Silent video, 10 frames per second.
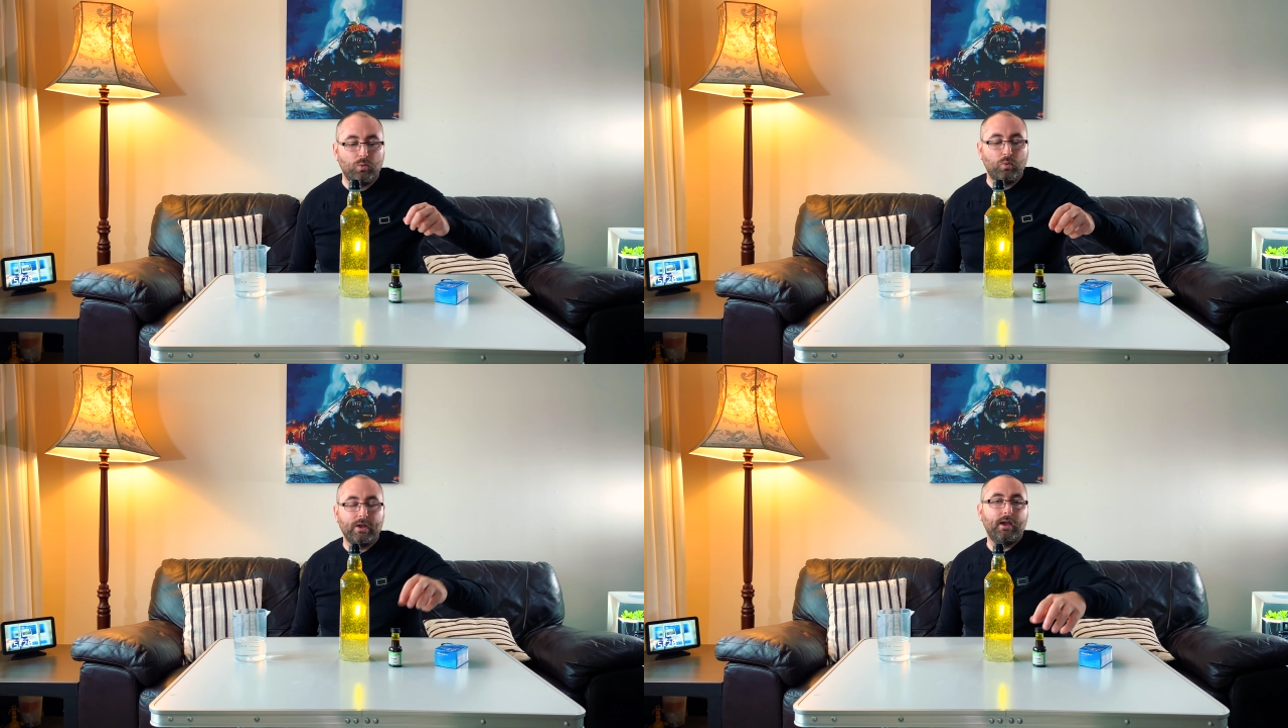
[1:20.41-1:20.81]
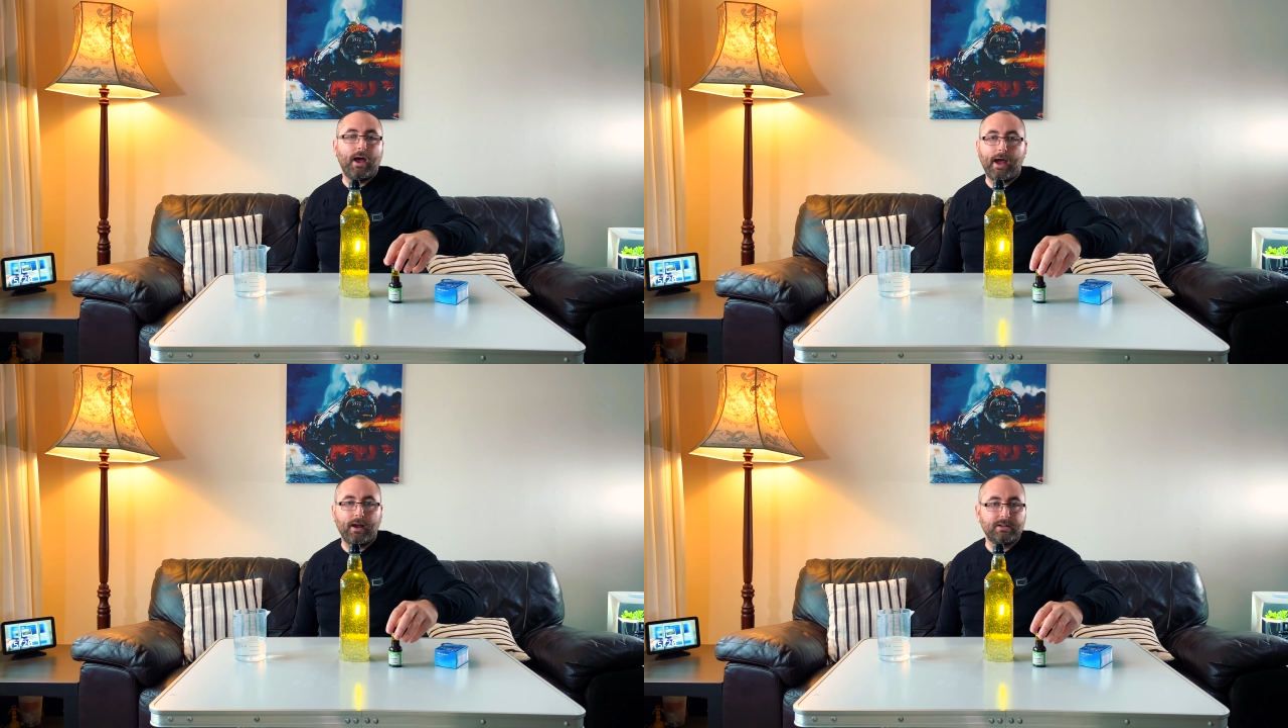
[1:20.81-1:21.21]
we
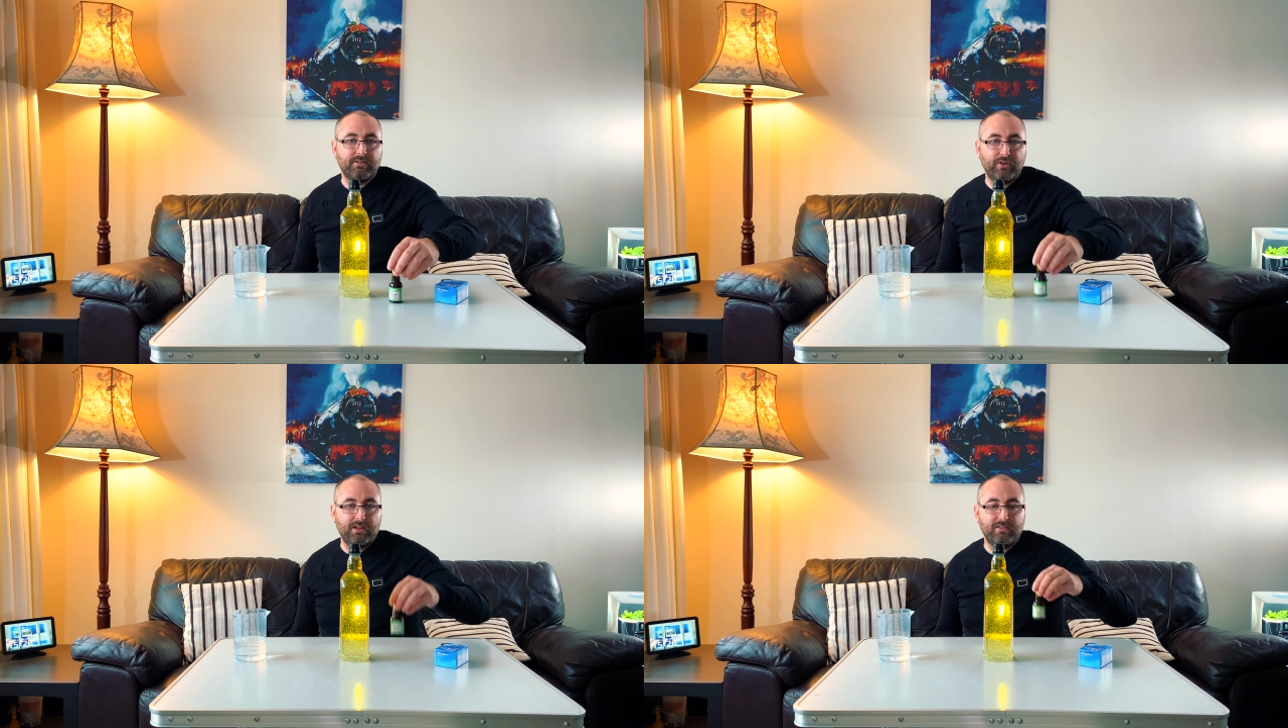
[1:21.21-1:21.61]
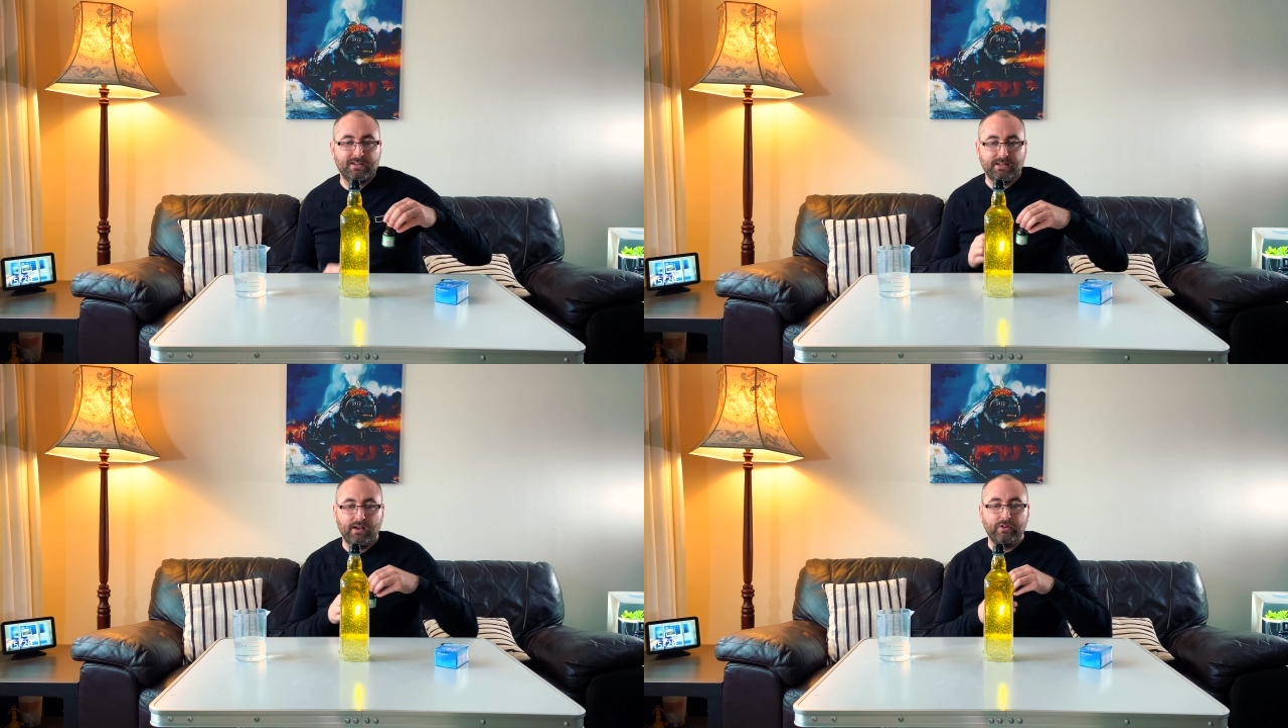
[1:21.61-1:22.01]
activate
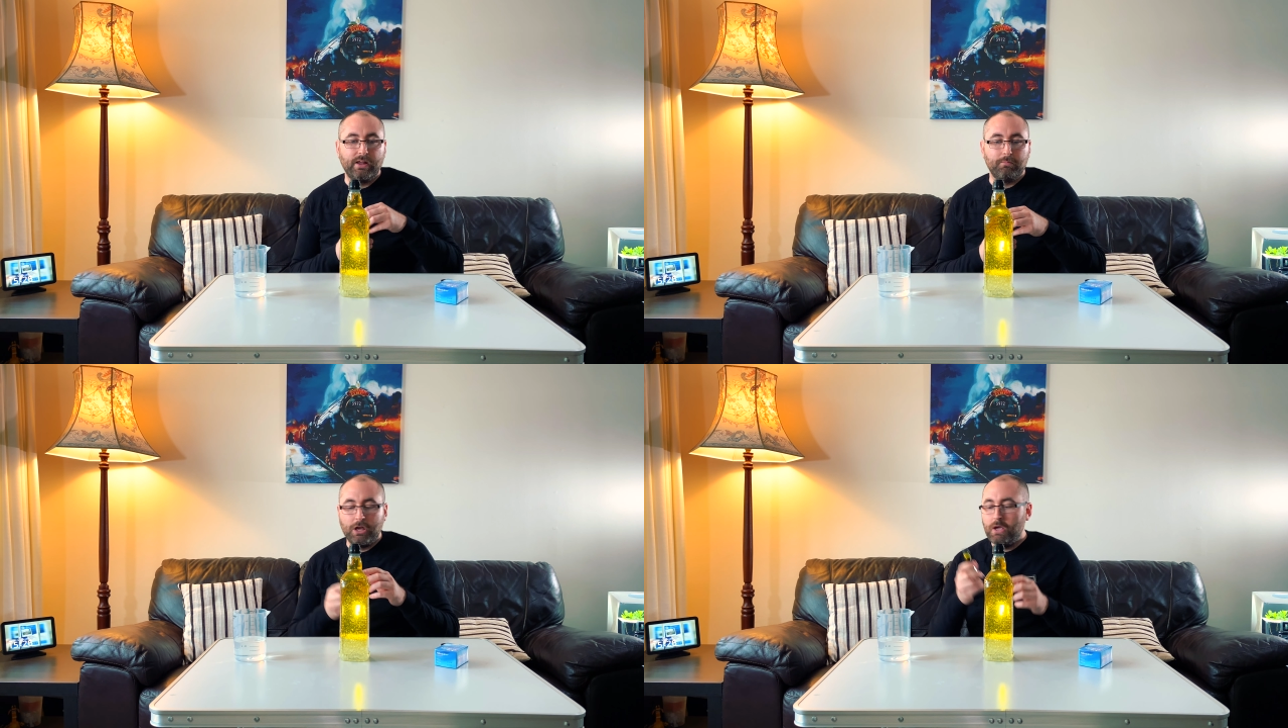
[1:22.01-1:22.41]
this lava lamp.